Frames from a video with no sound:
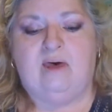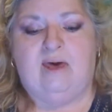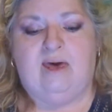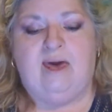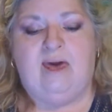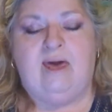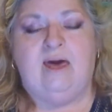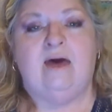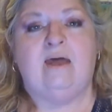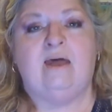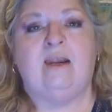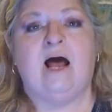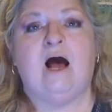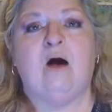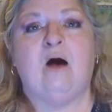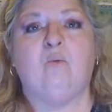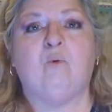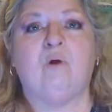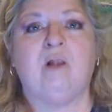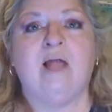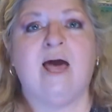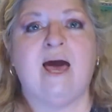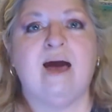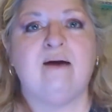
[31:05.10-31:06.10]
and I
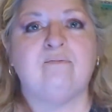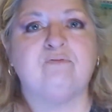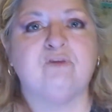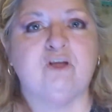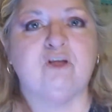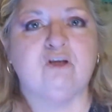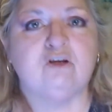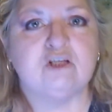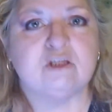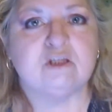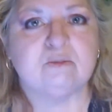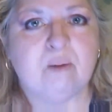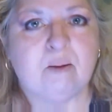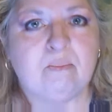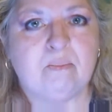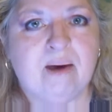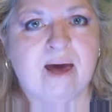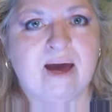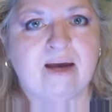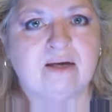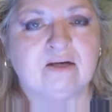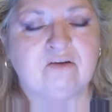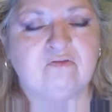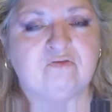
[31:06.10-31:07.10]
will have to use my
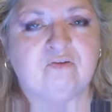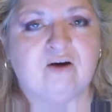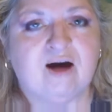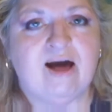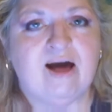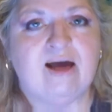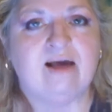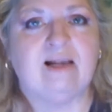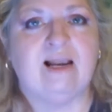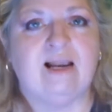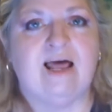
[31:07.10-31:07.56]
magnifying